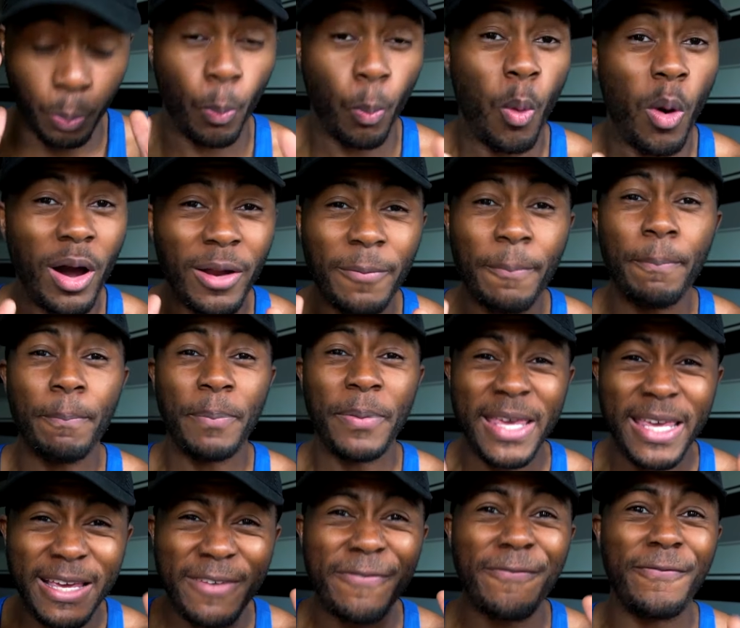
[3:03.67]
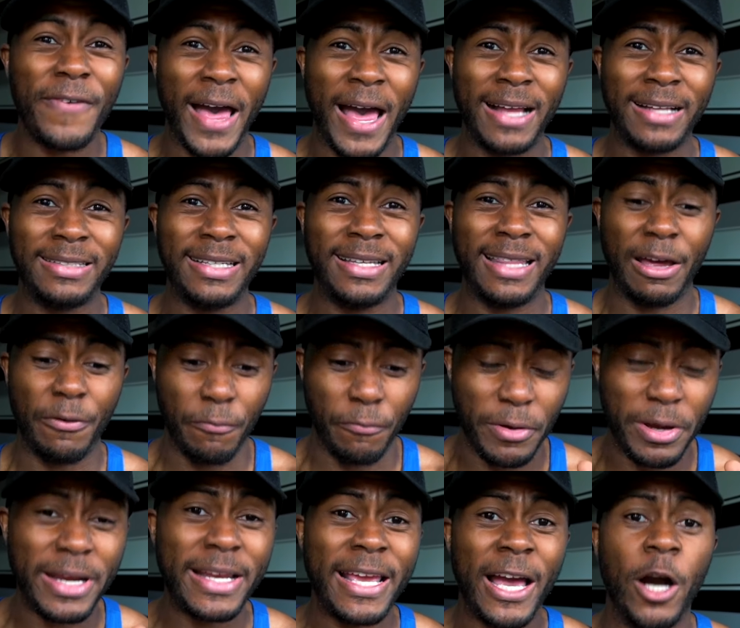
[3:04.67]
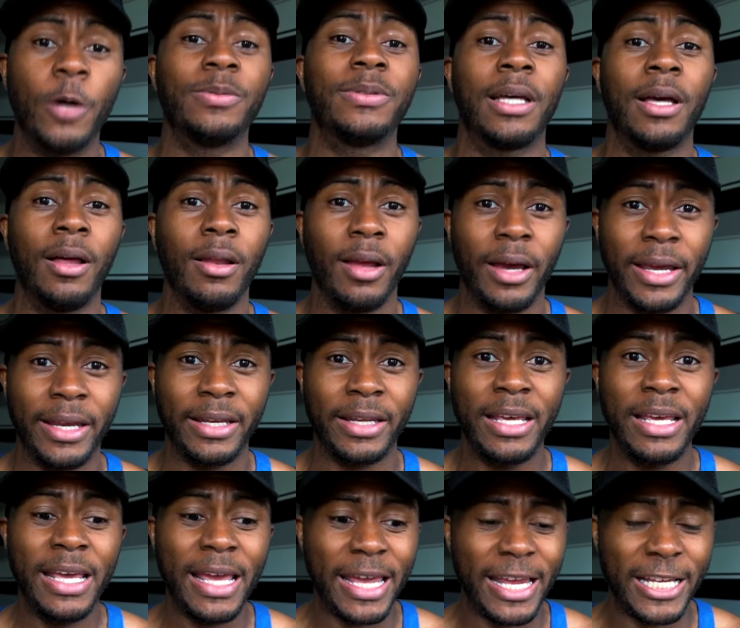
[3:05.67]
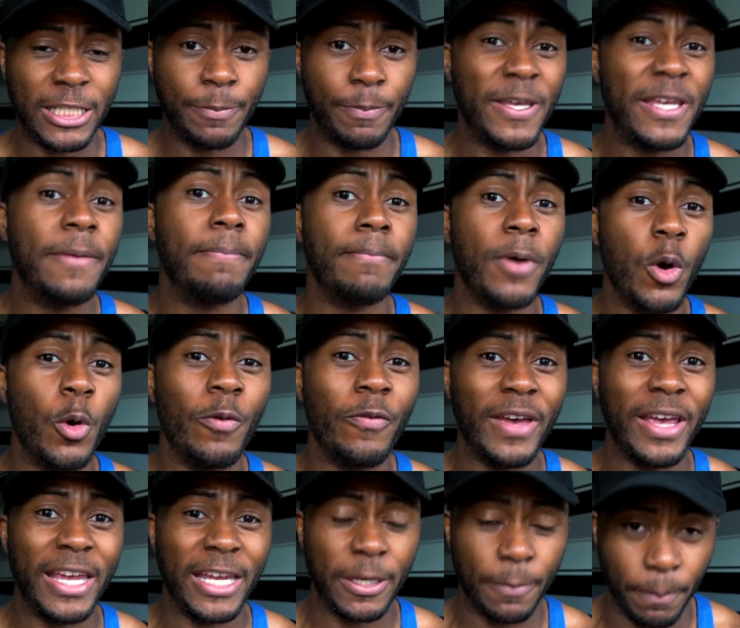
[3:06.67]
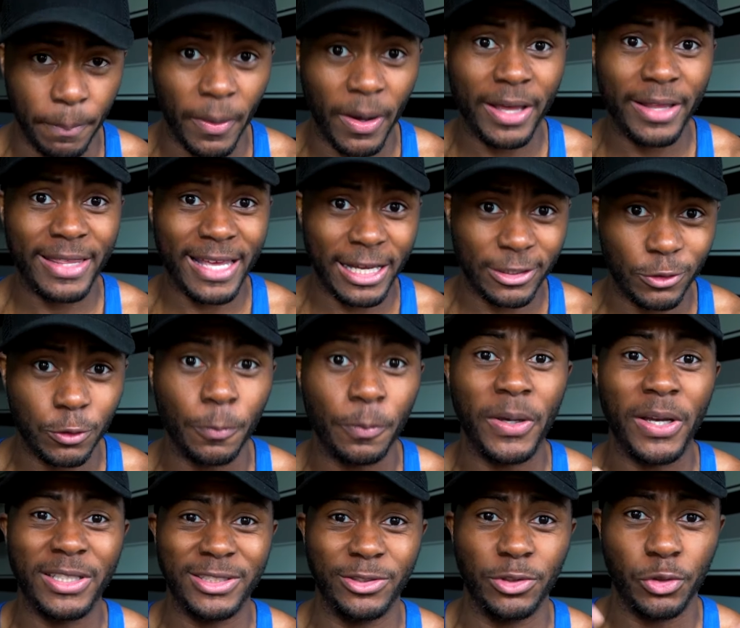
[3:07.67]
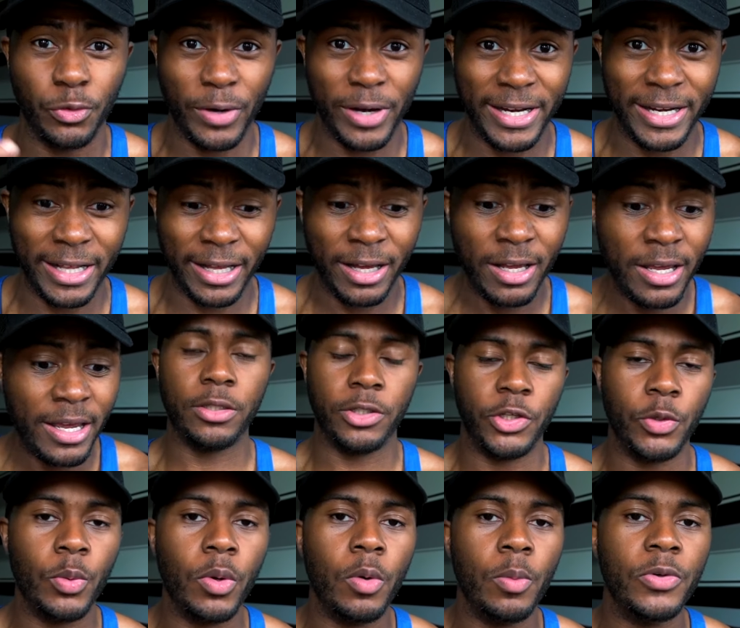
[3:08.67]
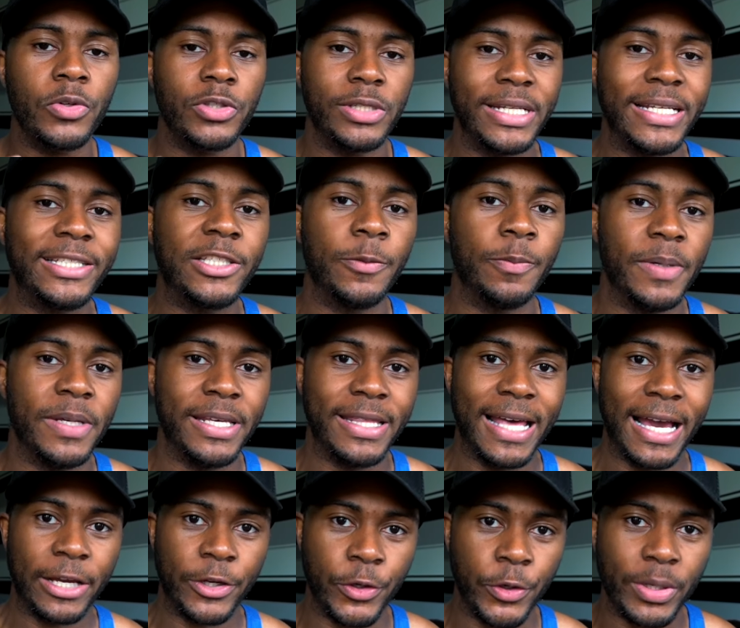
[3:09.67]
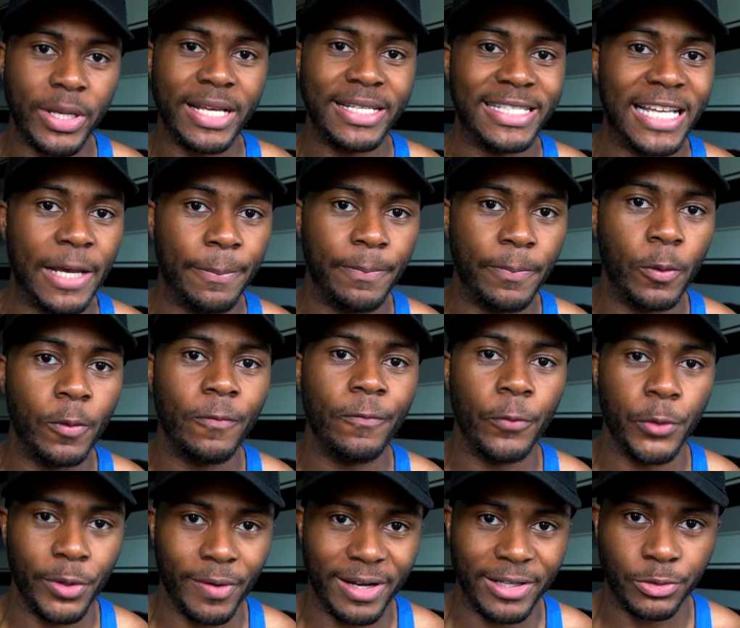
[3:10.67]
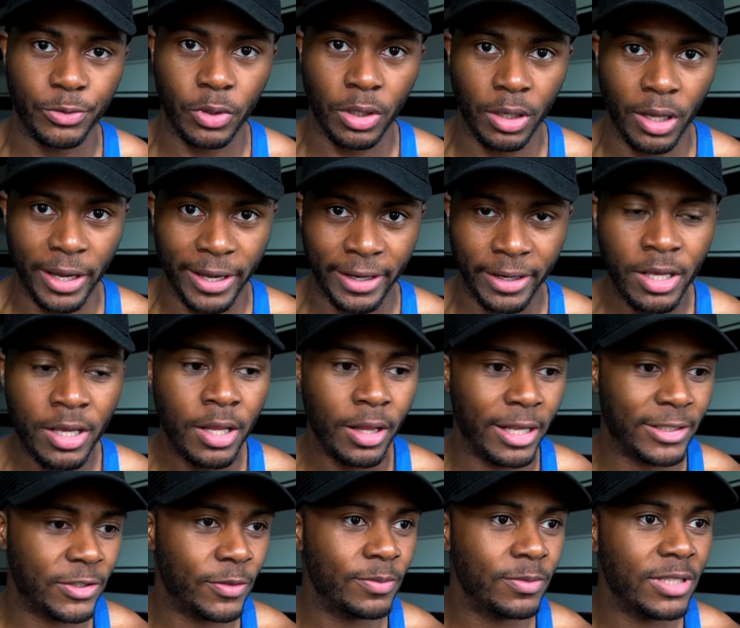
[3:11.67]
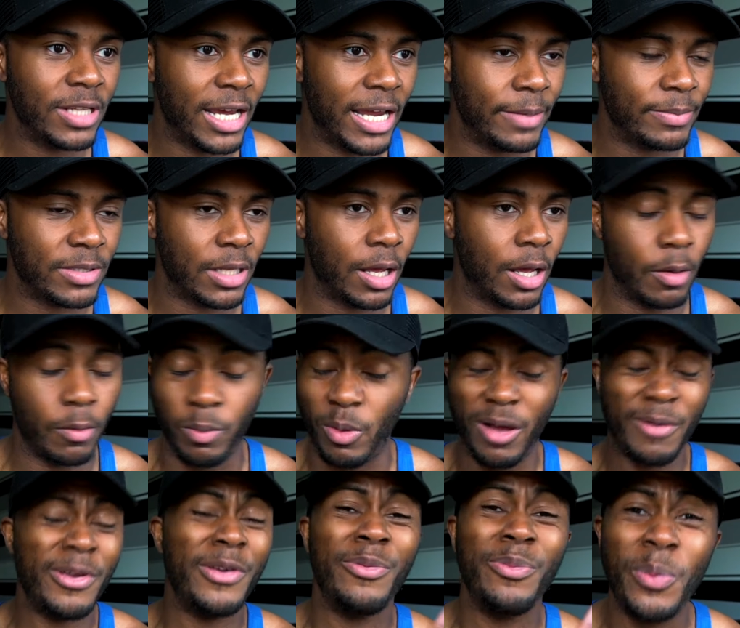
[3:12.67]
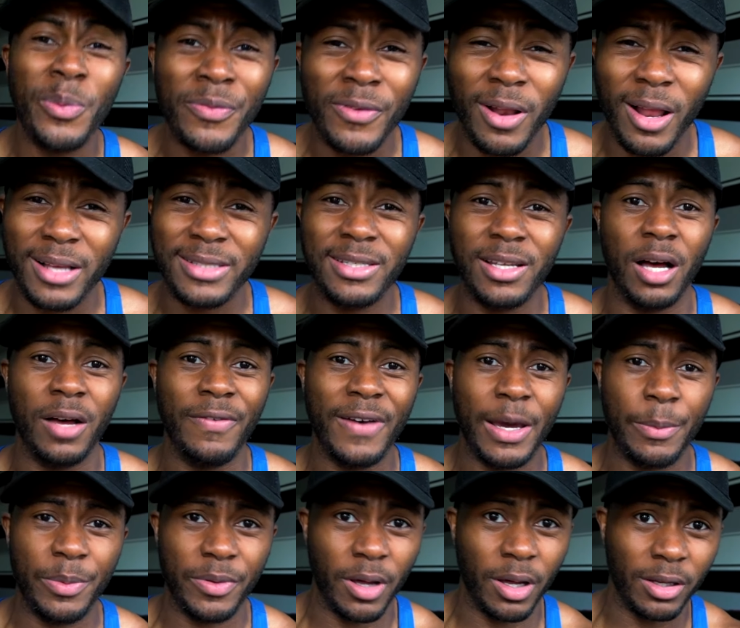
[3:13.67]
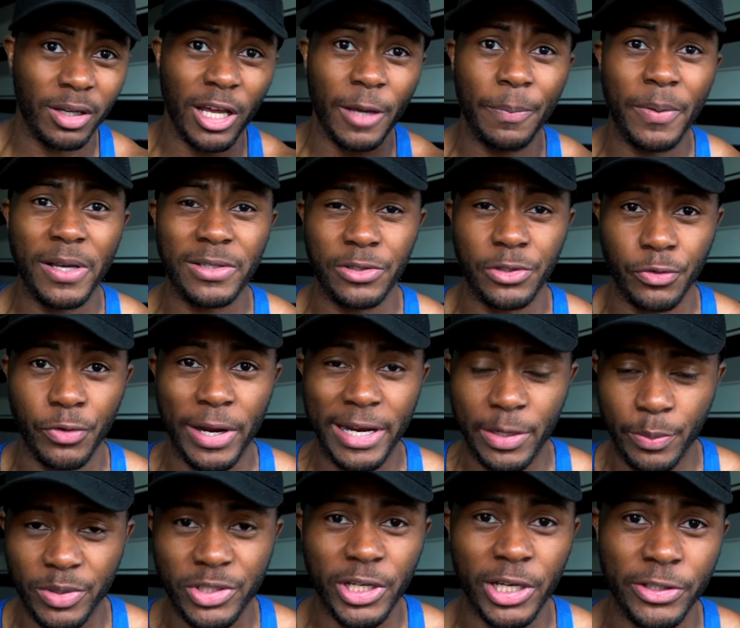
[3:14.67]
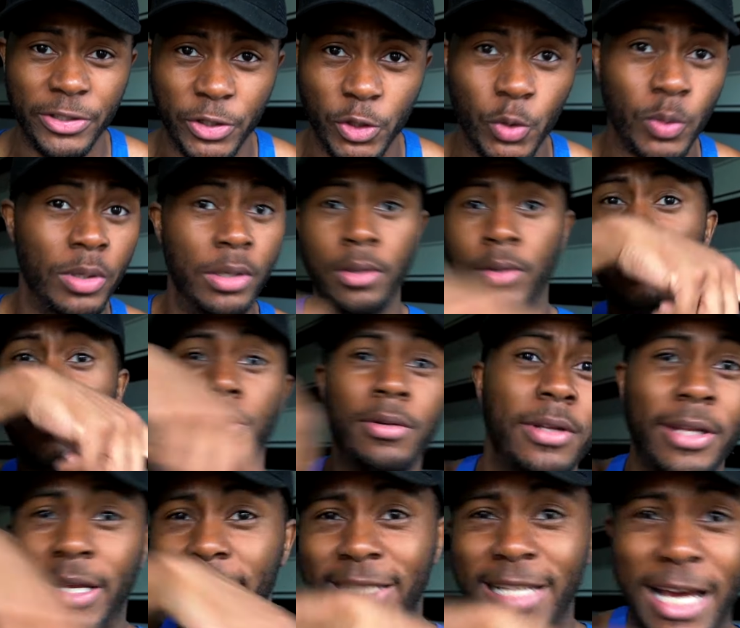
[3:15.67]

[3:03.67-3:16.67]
one big factor that really helps a client is being motivated by the actual personal trainer. You almost need to be that good example for your actual client. Like sometimes with clients that I've had with online personal training, which I do, link